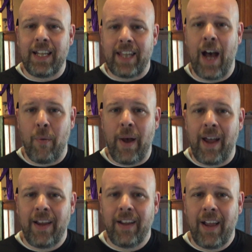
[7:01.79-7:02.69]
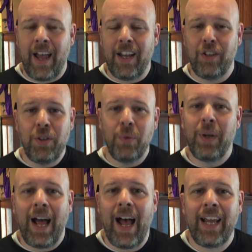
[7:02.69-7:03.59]
it that way, and you
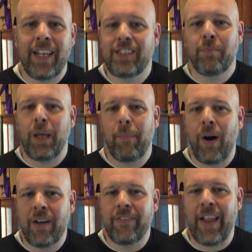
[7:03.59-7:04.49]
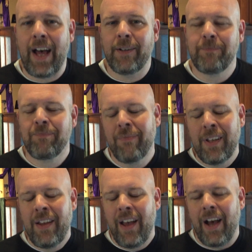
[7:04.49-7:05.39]
and I get to be a part of that.
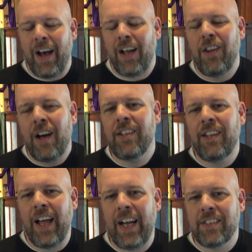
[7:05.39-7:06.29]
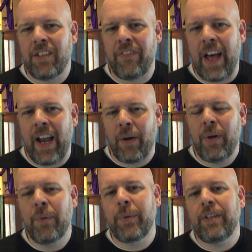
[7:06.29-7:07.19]
Along the lines of that, I
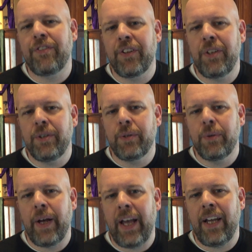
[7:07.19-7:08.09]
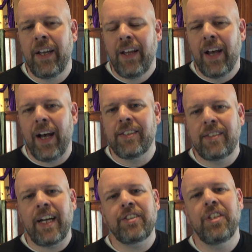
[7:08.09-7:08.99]
want to read for you a
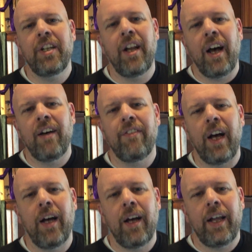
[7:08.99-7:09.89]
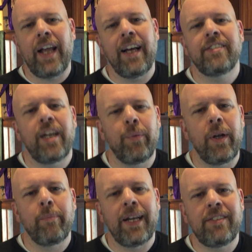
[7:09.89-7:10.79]
section of an essay
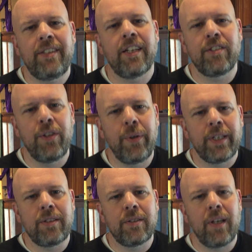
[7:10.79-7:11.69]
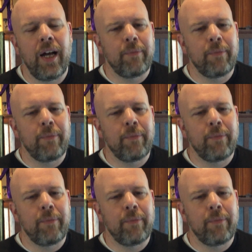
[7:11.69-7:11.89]
written by C.S. Lewis.